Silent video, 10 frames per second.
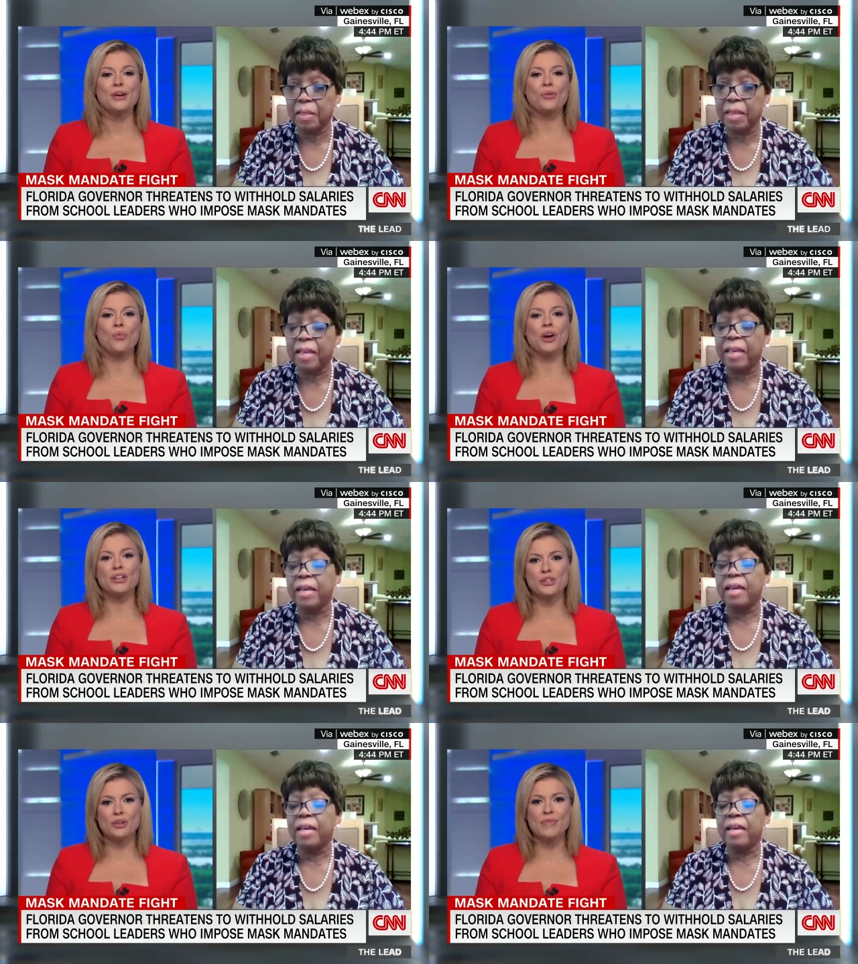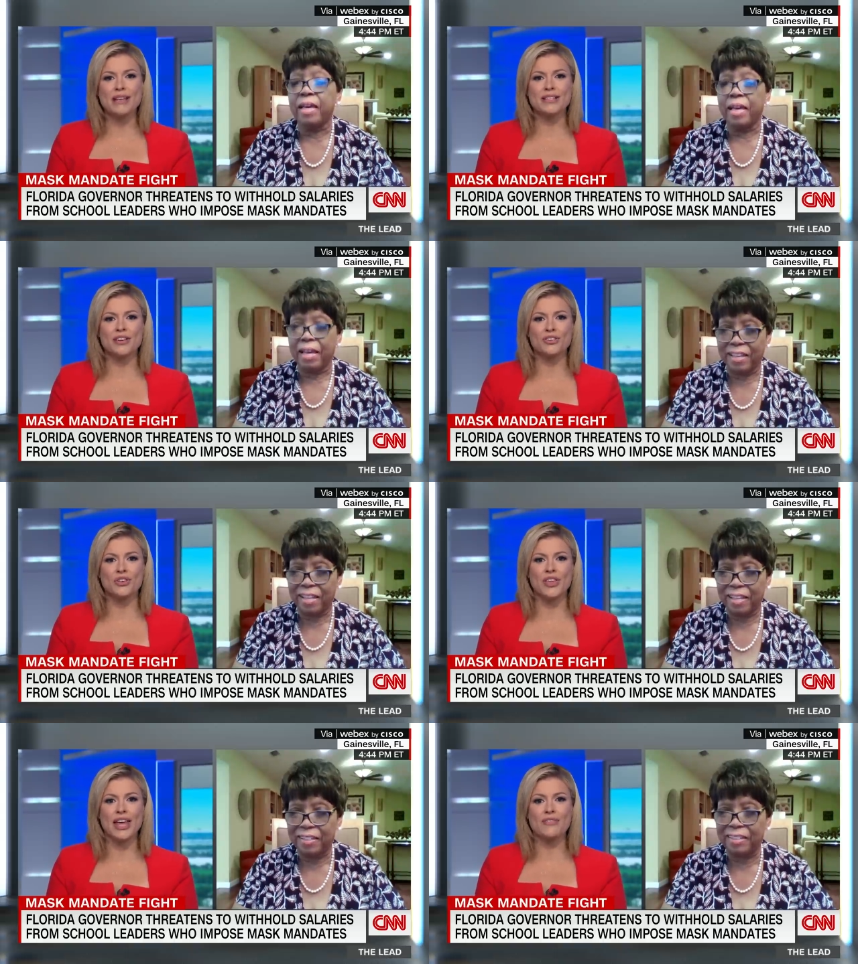Speaker 1: What is your message
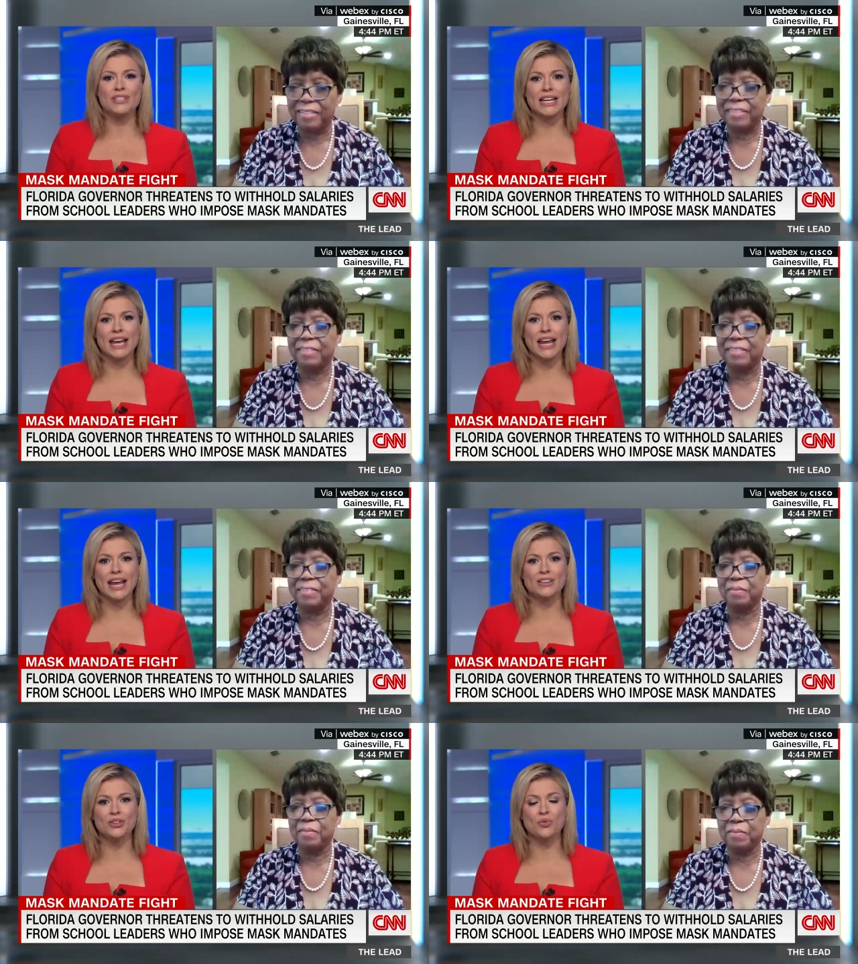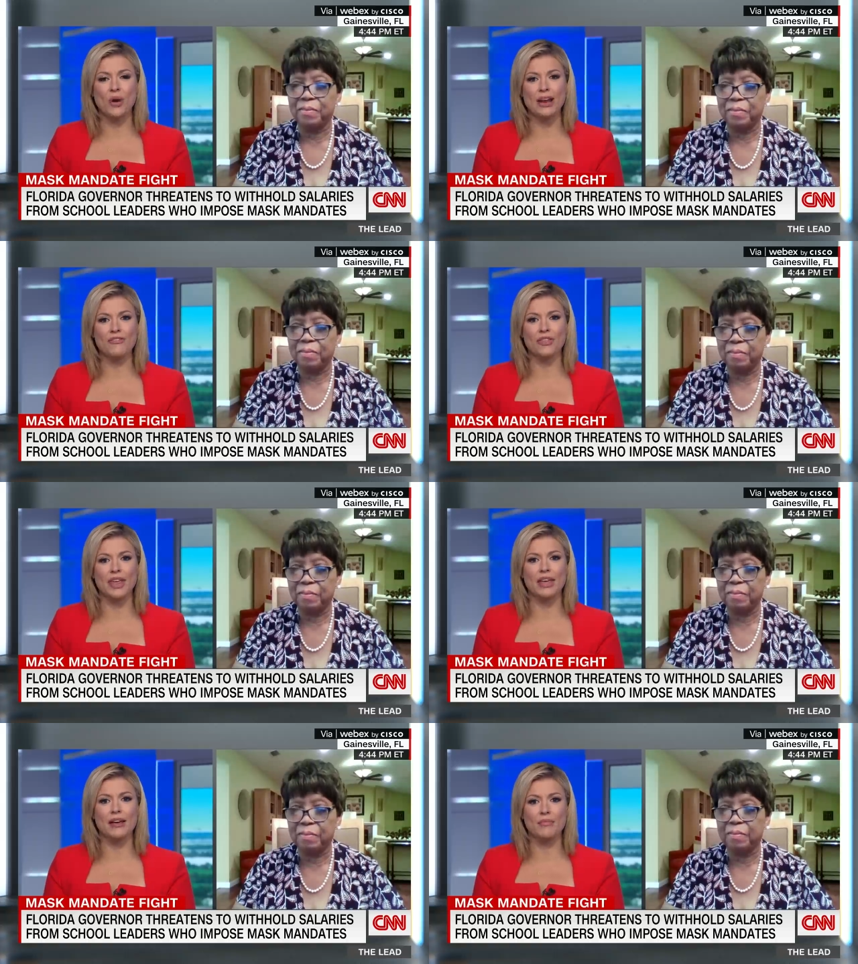to the FDA as you wait for
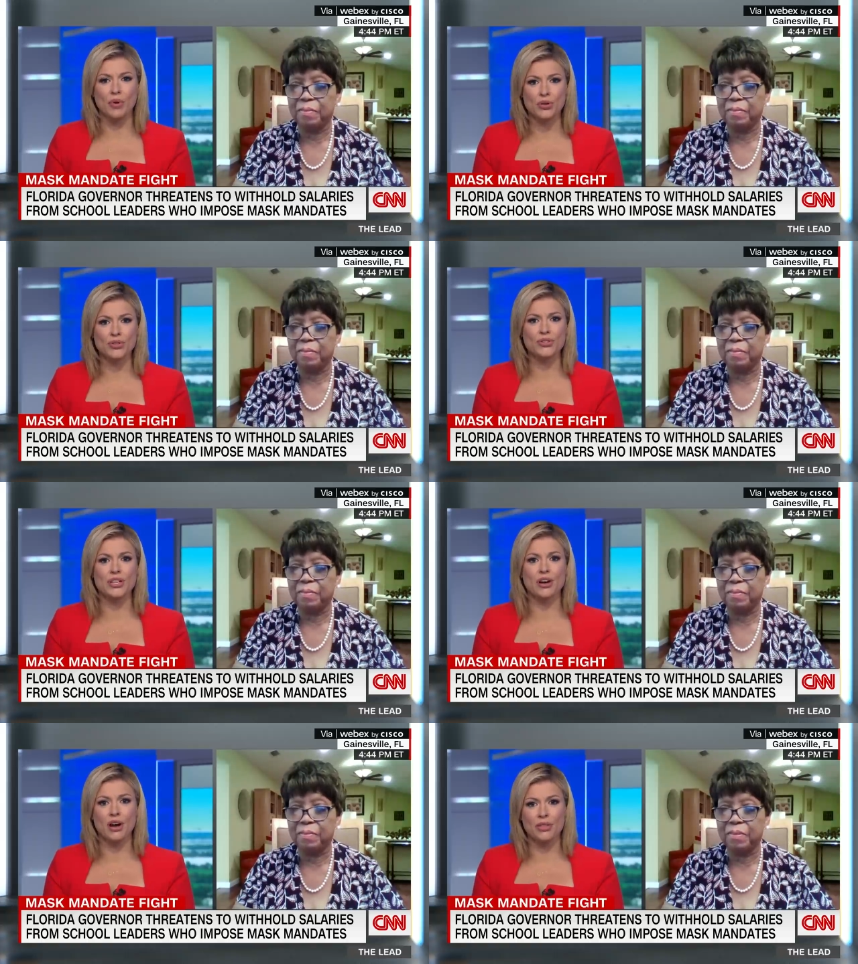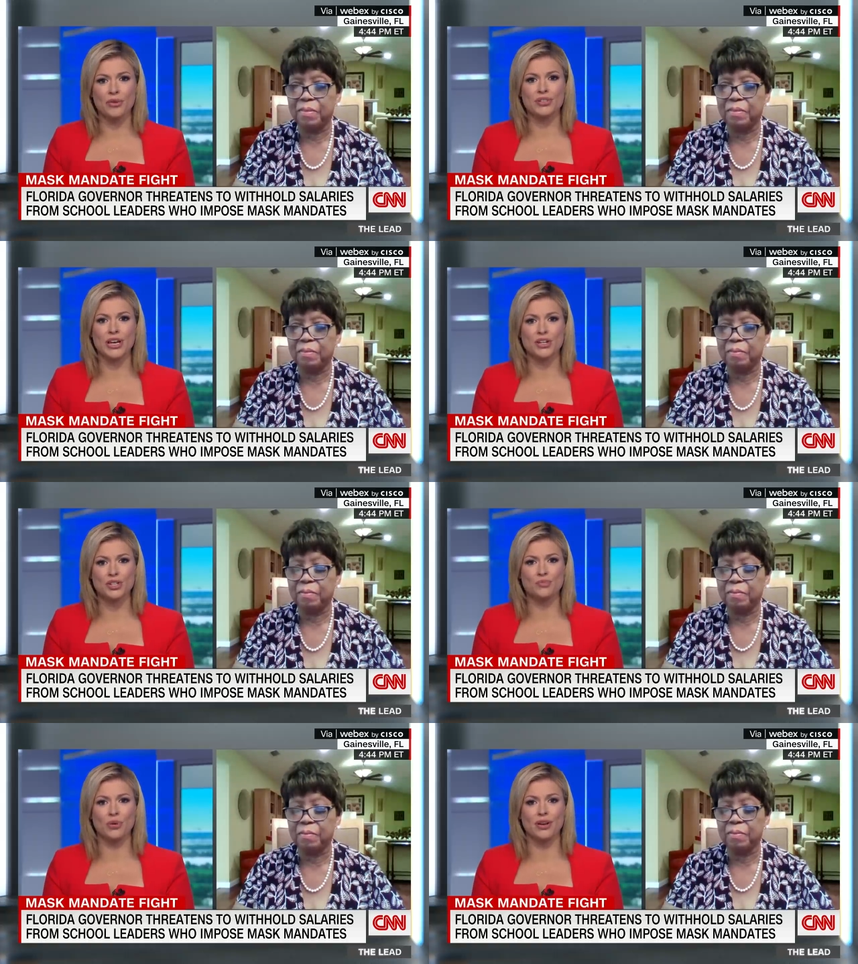the emergency
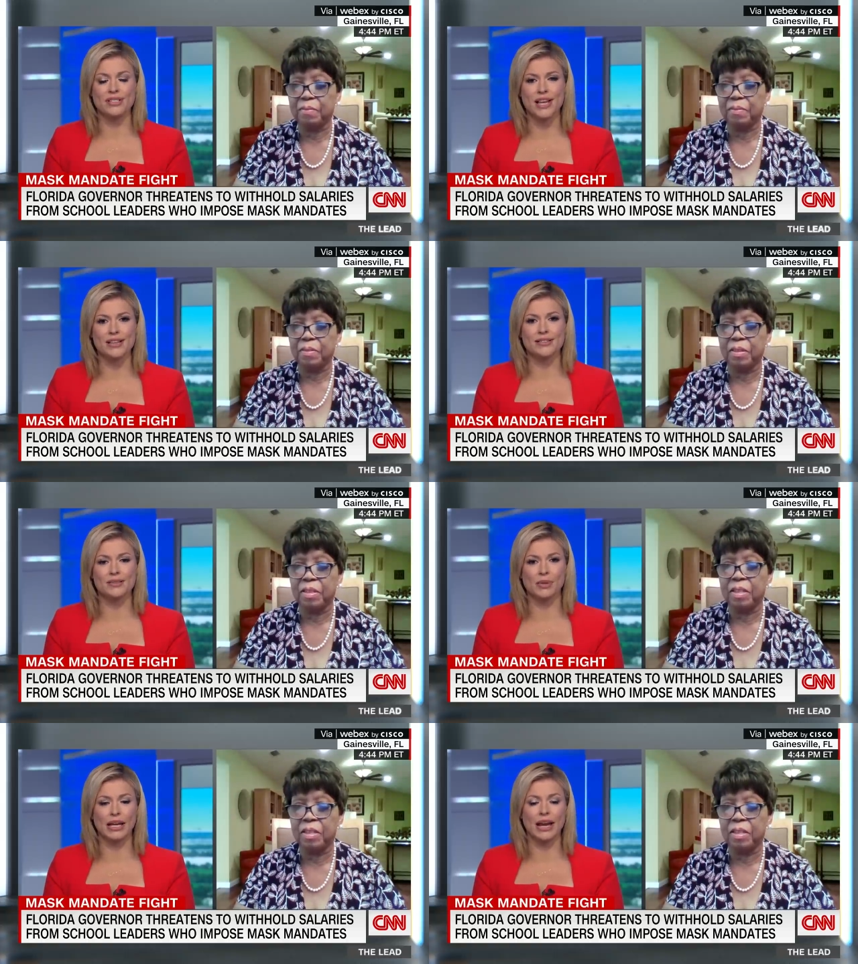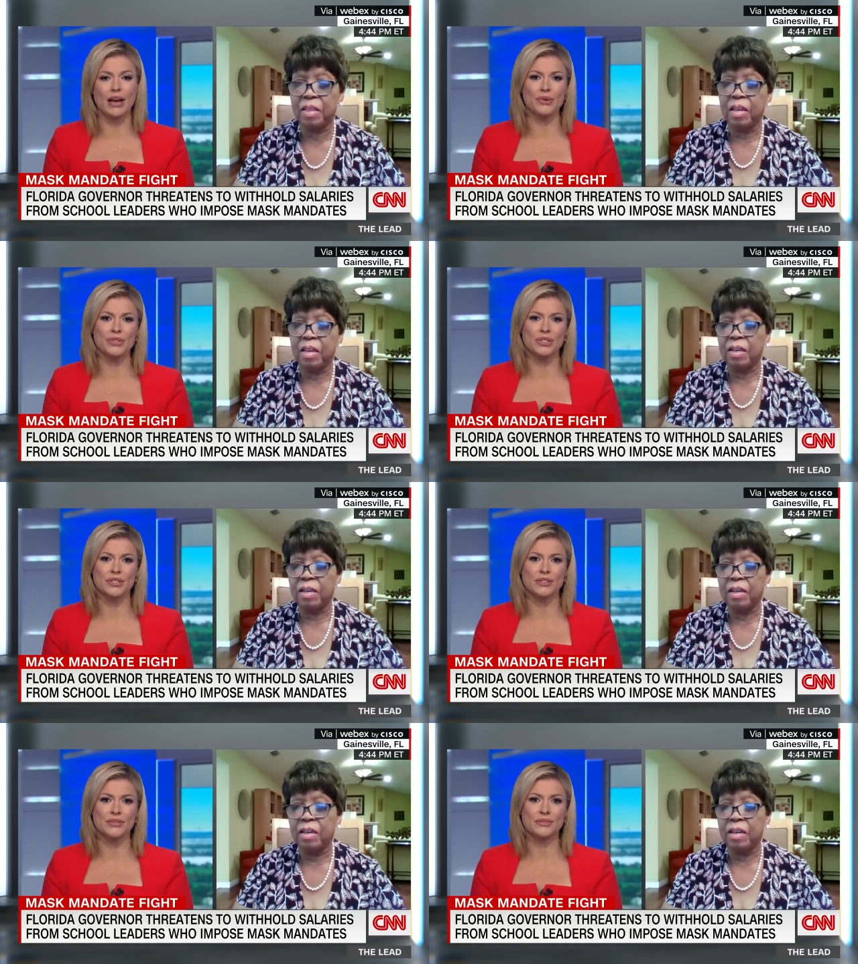authorization process to play out?
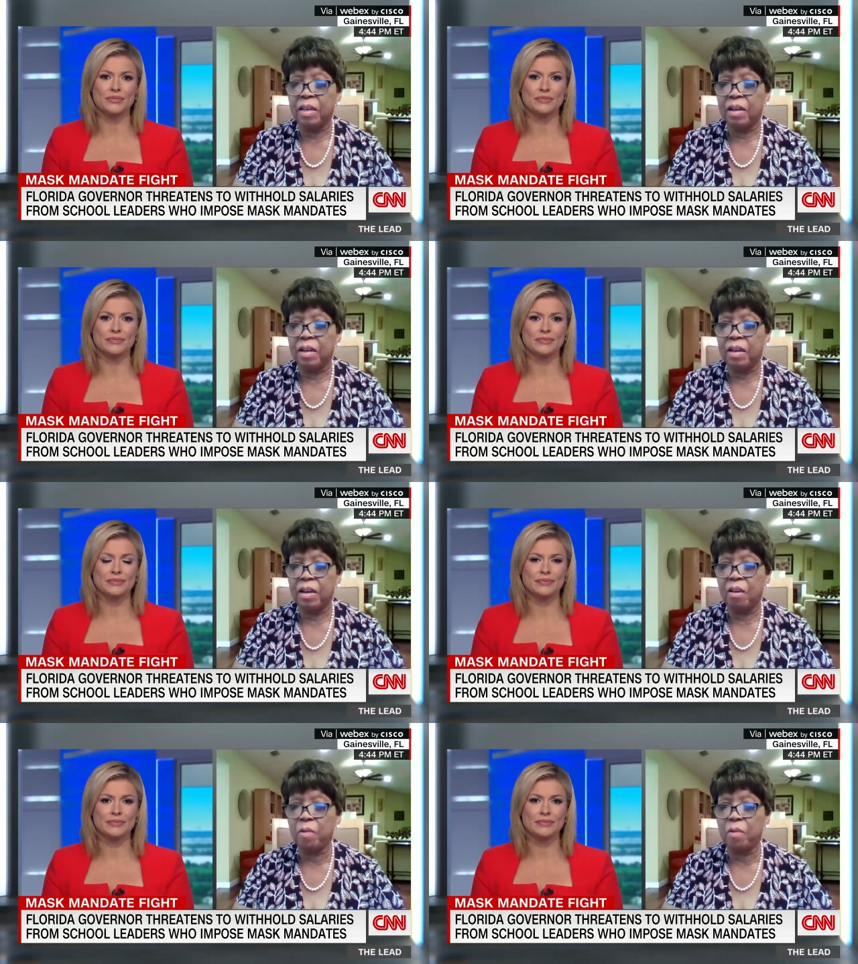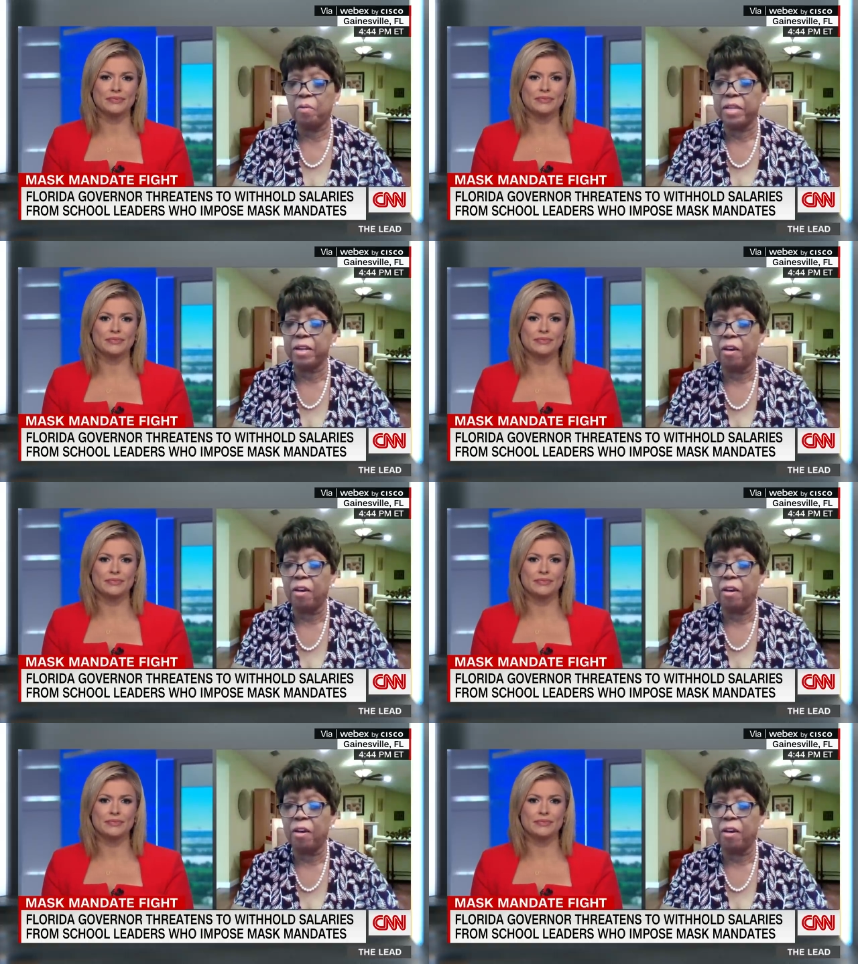
Speaker 2: Well, we're